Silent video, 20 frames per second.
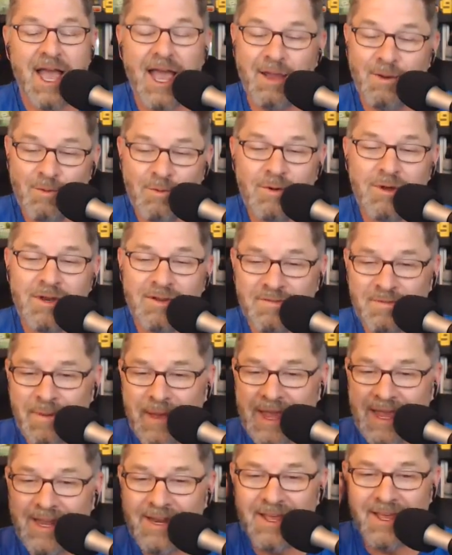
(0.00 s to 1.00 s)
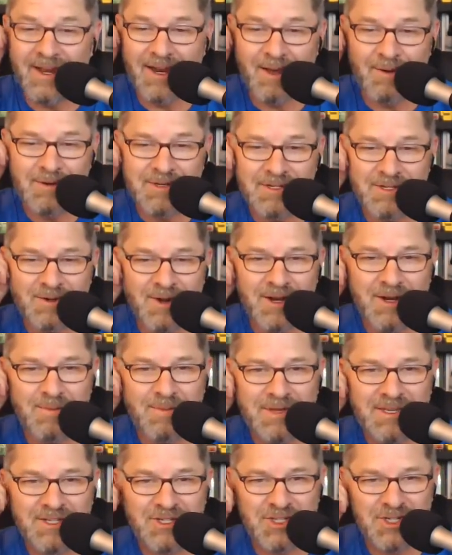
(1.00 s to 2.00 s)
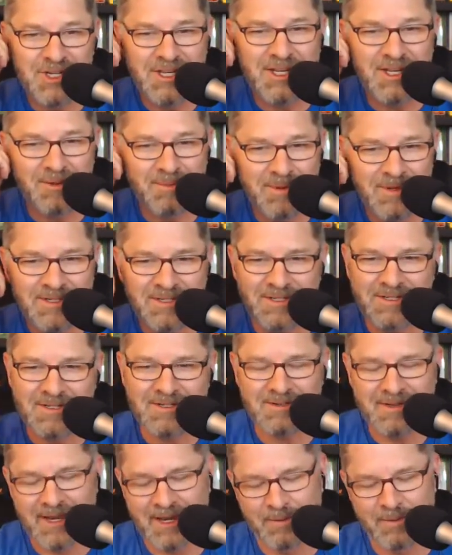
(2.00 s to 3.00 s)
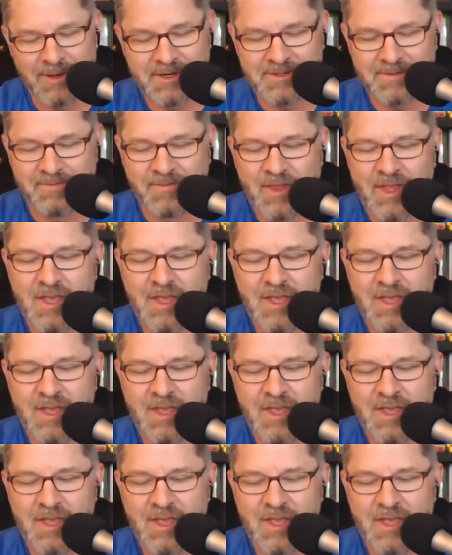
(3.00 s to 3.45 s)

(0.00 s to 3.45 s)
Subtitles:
I would have paid it. I wasn't trying to be cheap. It just, anyways.